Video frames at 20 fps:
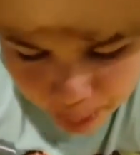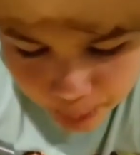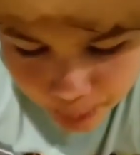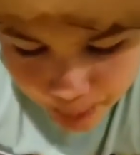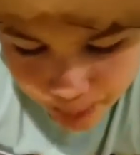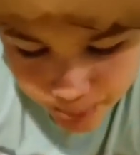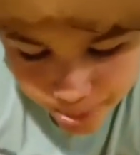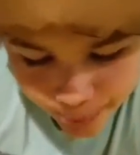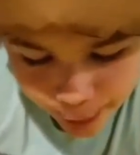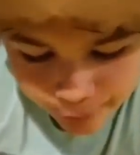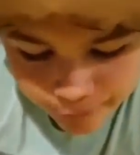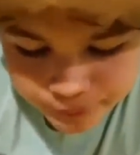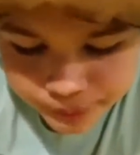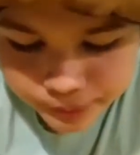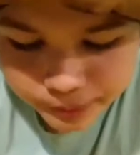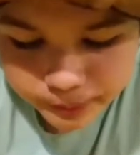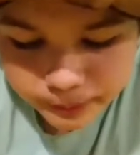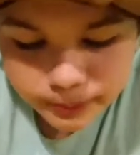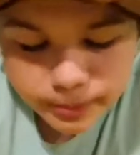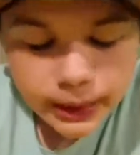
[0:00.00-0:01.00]
Like what?
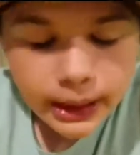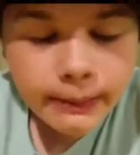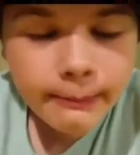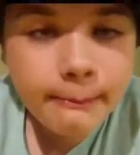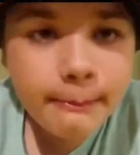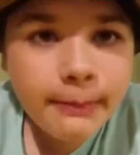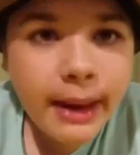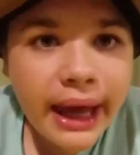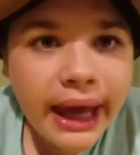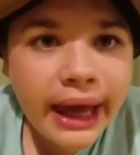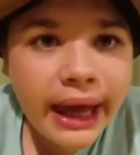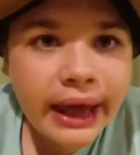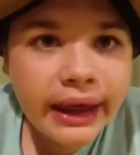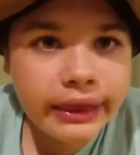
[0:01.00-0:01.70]
Math.